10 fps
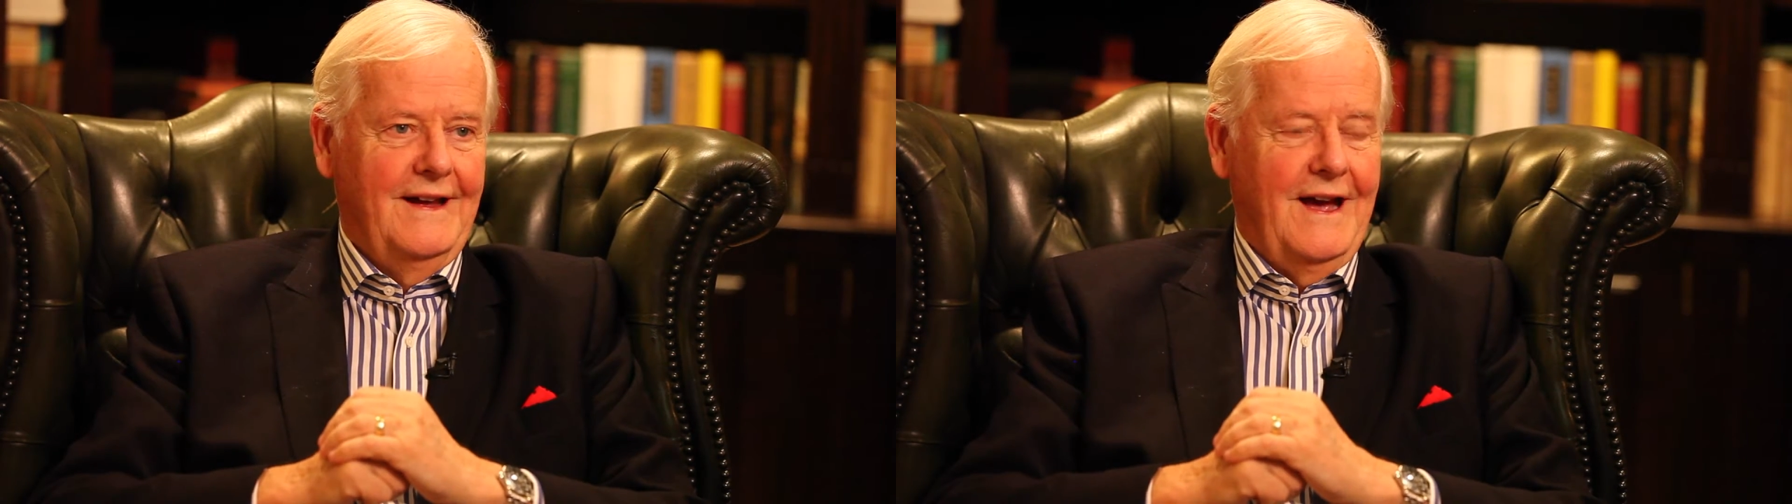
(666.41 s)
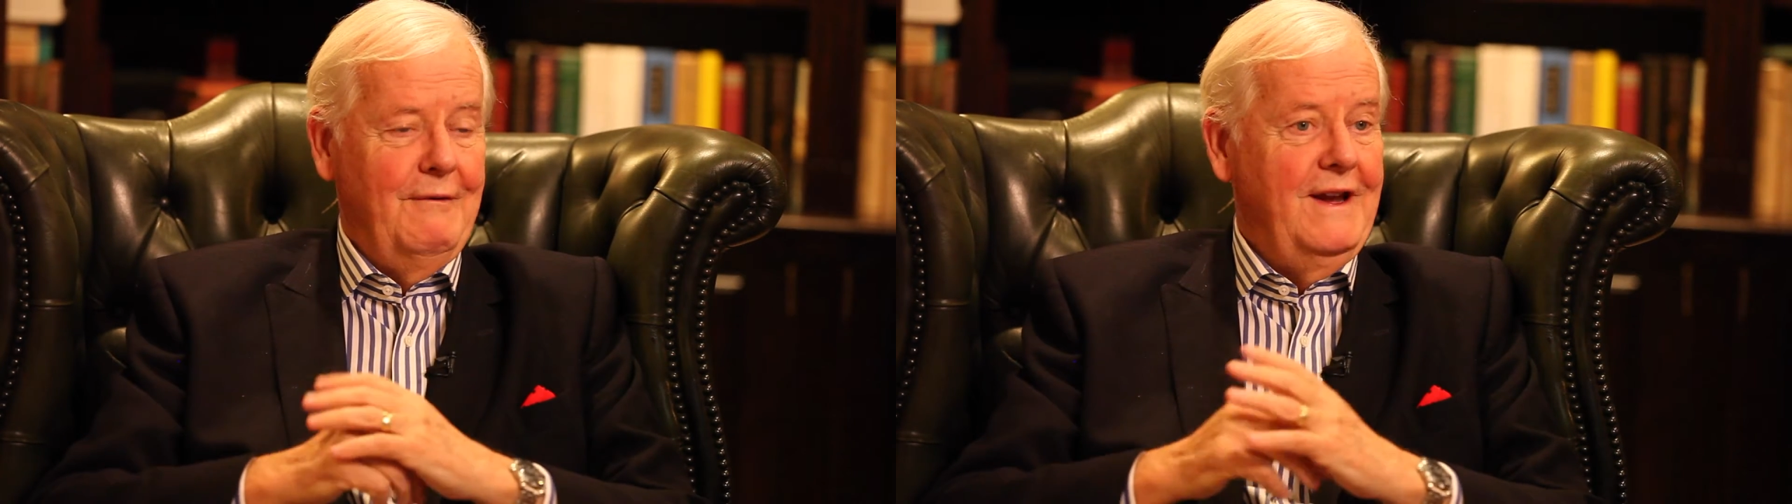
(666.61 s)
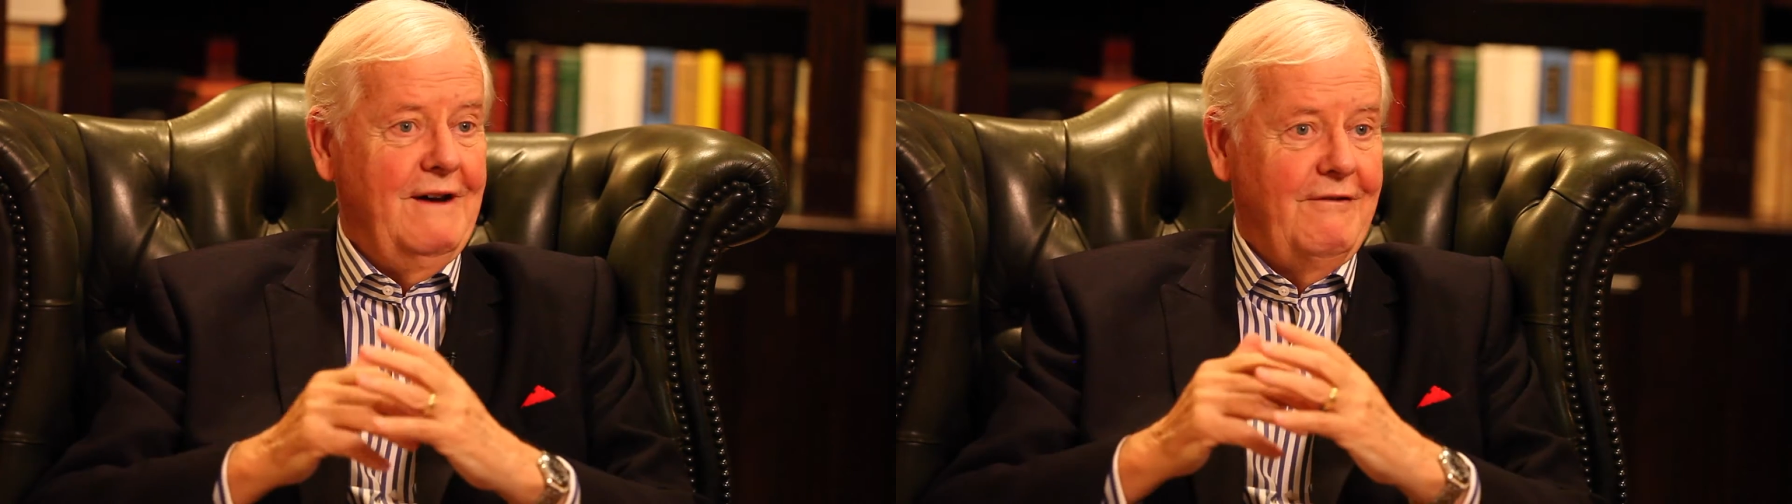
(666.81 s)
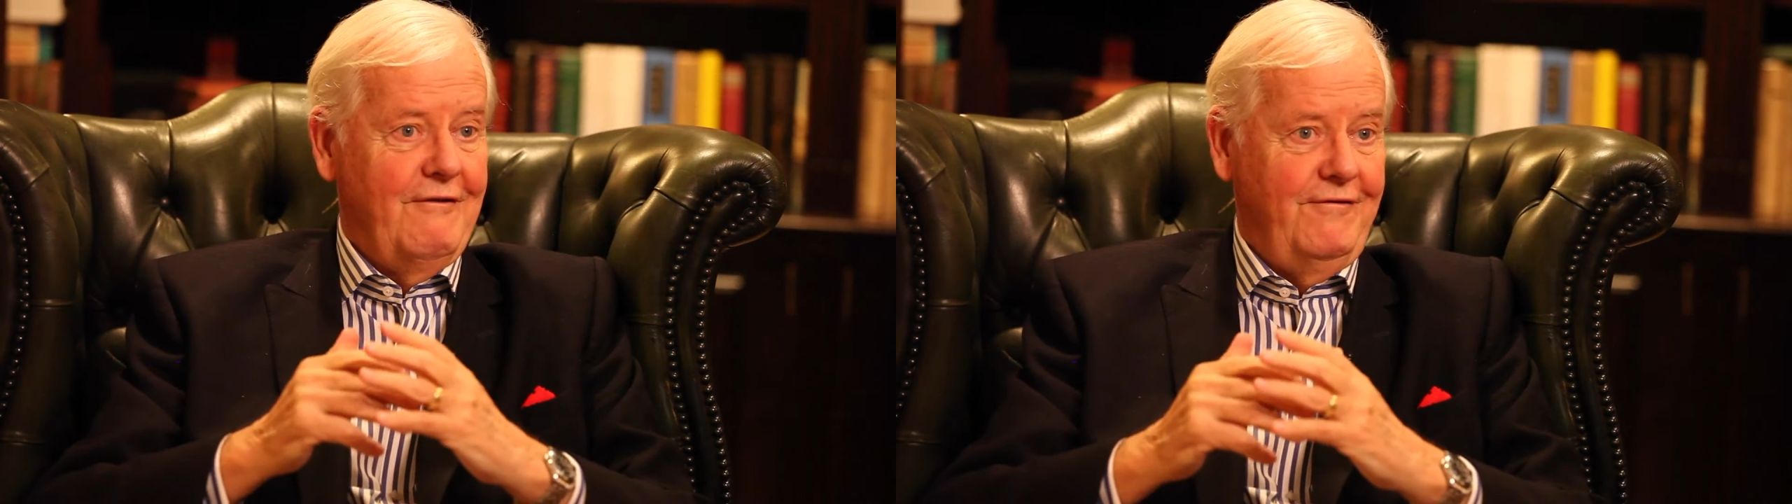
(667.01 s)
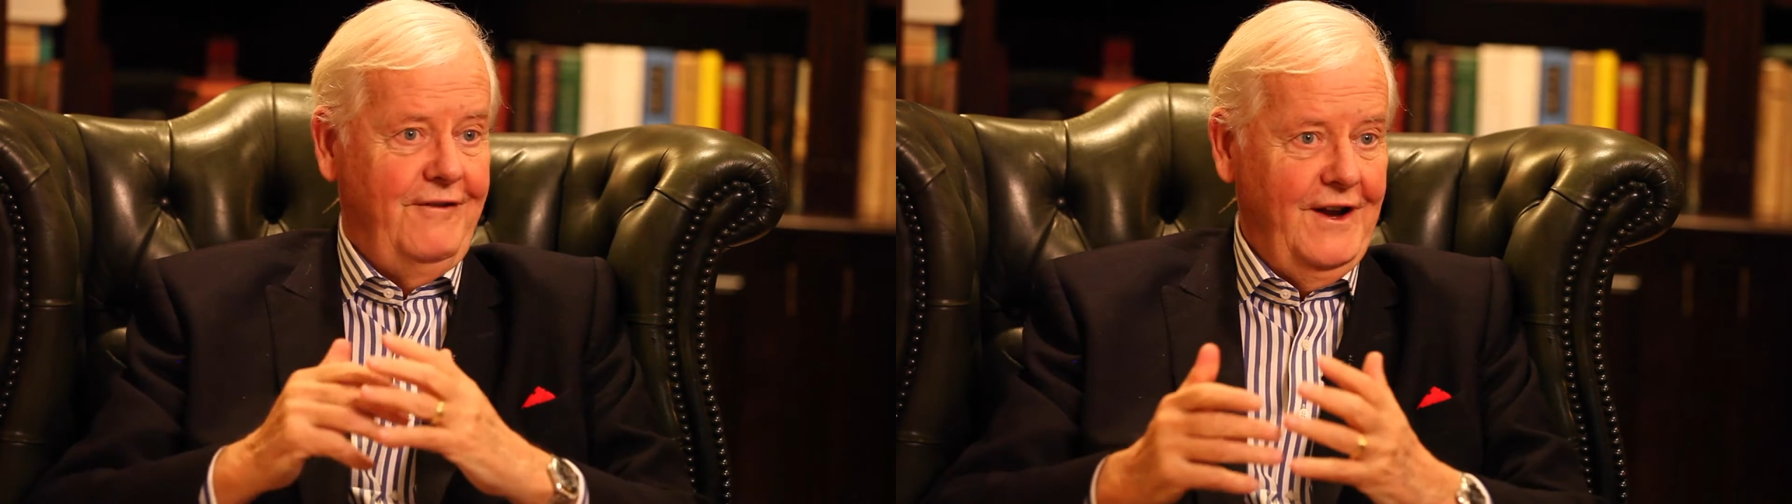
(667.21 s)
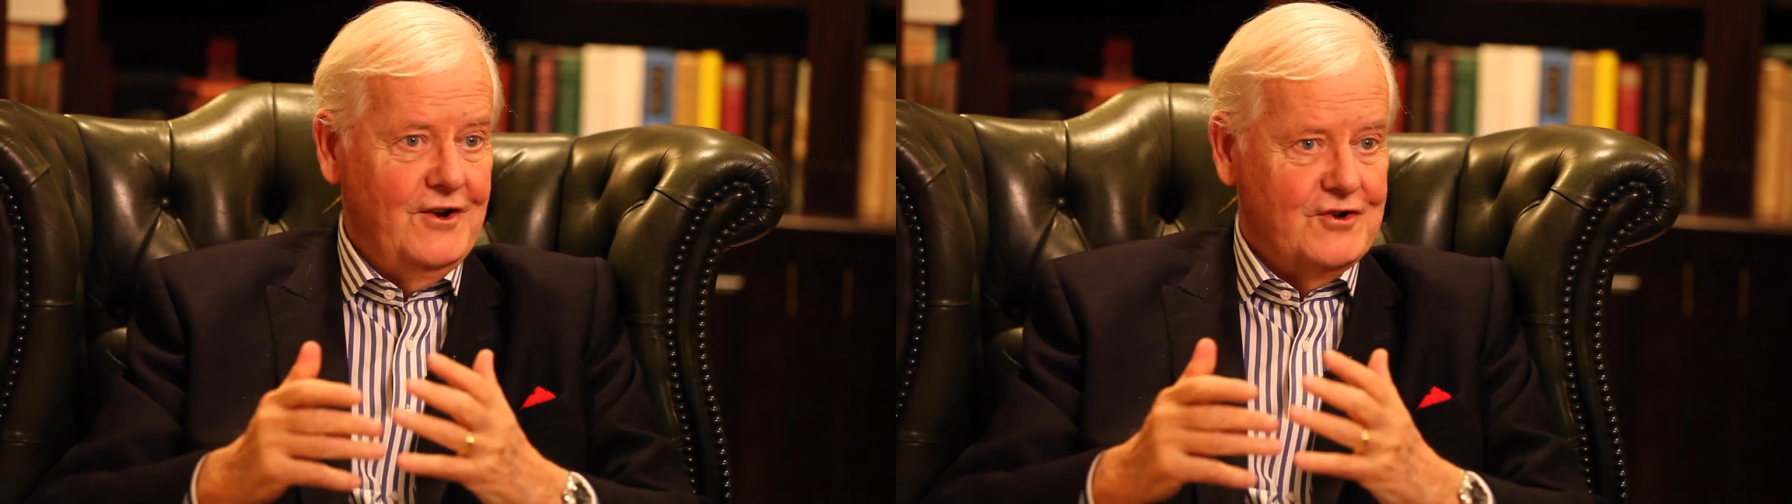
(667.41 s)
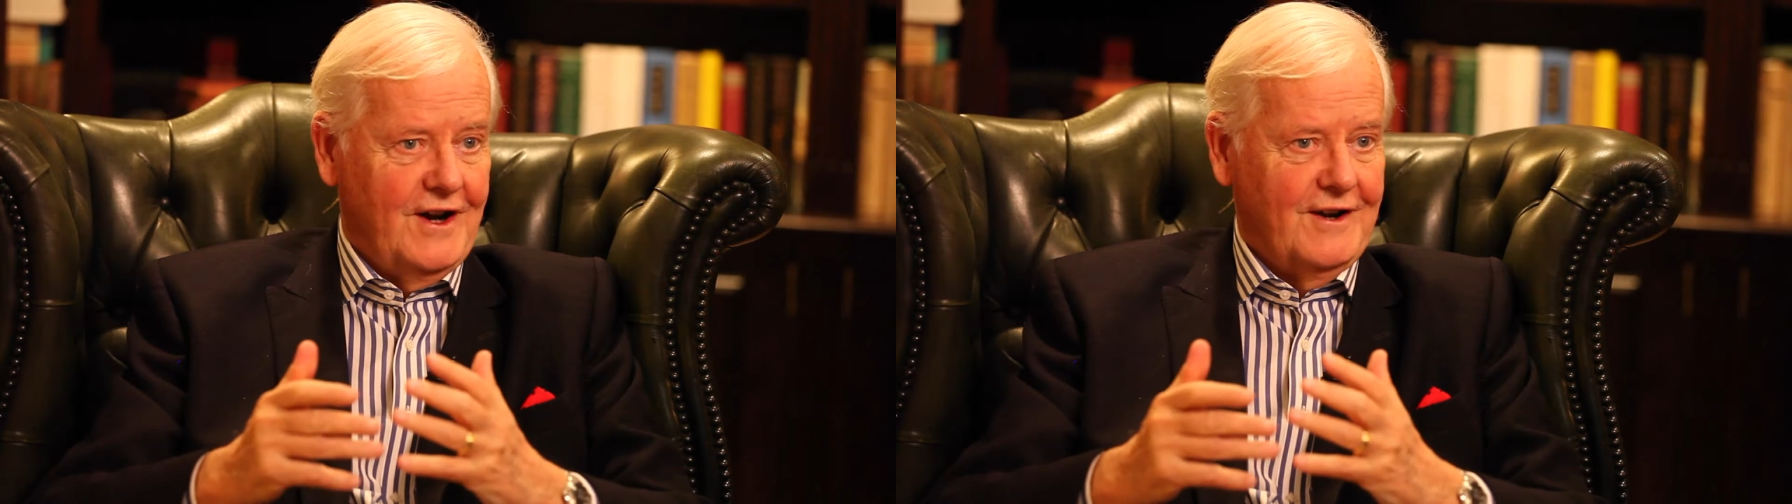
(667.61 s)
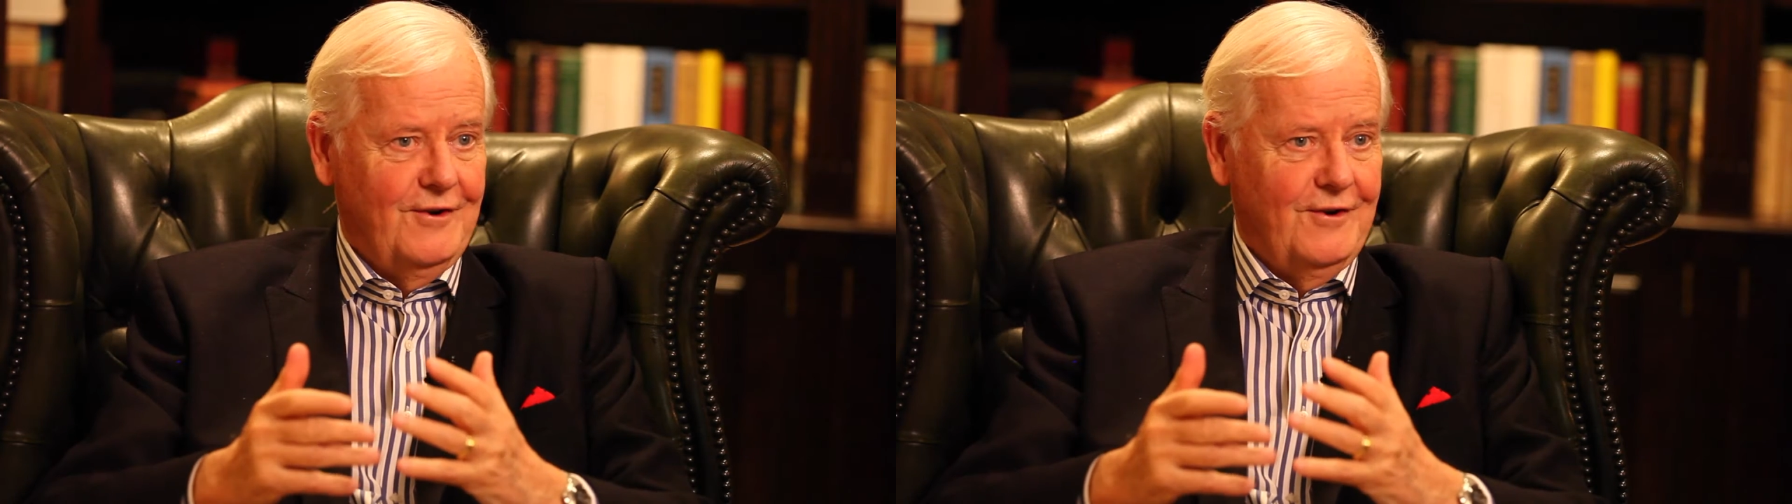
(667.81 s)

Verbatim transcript: And we never finish our